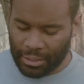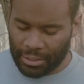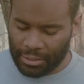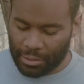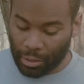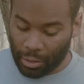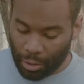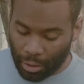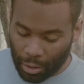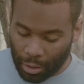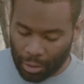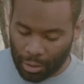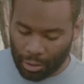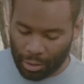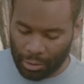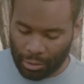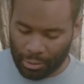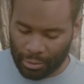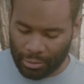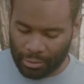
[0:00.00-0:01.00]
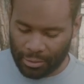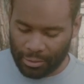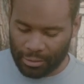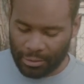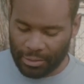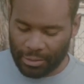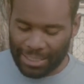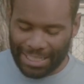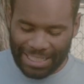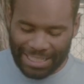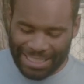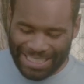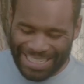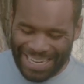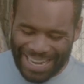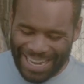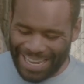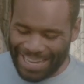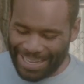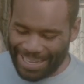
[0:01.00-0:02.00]
his law
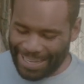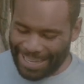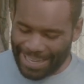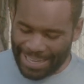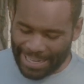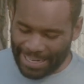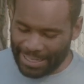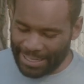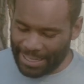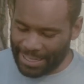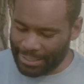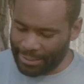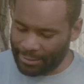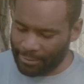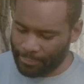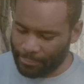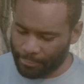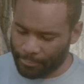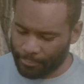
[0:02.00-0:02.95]
day and night.